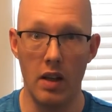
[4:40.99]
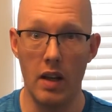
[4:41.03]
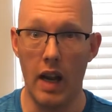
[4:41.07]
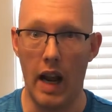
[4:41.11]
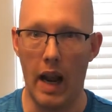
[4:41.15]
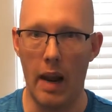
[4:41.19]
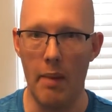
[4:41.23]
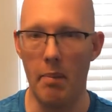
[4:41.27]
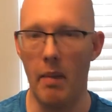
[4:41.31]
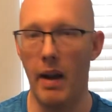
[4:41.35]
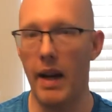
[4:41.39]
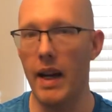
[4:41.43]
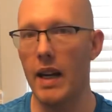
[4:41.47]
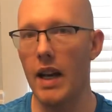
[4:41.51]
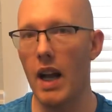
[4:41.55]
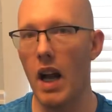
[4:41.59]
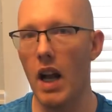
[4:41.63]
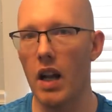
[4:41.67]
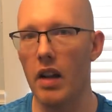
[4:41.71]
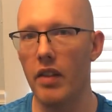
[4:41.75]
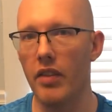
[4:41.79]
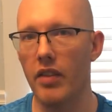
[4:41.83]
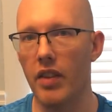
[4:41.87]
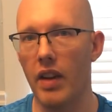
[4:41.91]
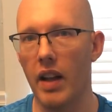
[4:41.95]
I may
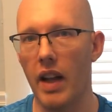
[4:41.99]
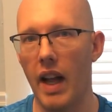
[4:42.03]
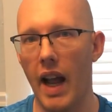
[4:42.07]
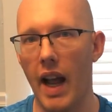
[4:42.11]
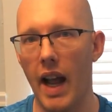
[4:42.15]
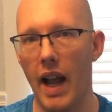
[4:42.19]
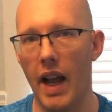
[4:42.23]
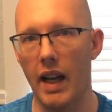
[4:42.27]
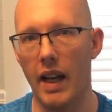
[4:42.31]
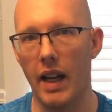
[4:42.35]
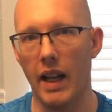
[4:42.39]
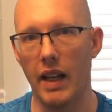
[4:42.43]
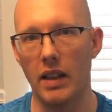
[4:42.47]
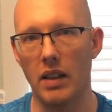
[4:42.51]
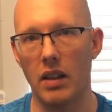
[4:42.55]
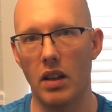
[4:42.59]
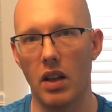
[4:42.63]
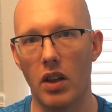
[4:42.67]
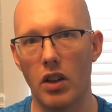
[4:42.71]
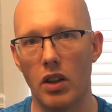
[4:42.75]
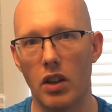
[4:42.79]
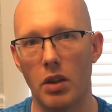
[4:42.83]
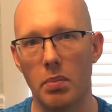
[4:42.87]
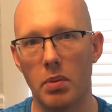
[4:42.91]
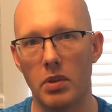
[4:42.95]
not have had a
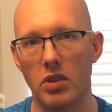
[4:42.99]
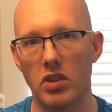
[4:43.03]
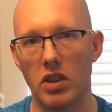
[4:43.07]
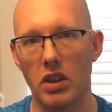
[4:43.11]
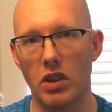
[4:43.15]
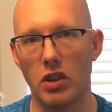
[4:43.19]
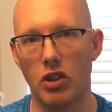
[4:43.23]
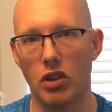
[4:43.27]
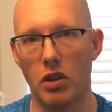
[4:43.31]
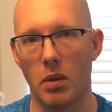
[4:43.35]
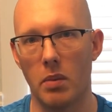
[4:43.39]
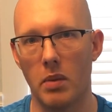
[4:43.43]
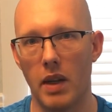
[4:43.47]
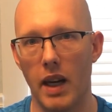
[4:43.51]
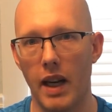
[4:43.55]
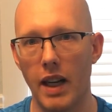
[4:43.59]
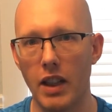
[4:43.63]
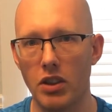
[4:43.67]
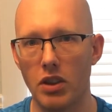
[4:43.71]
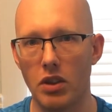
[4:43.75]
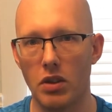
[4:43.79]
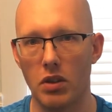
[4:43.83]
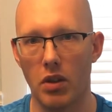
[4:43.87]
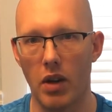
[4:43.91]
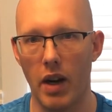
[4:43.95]
100%
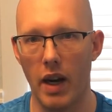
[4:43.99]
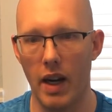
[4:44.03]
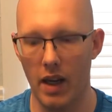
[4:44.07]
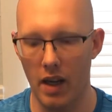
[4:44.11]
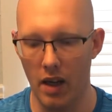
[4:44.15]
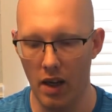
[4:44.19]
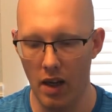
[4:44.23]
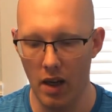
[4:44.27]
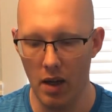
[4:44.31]
germination rate,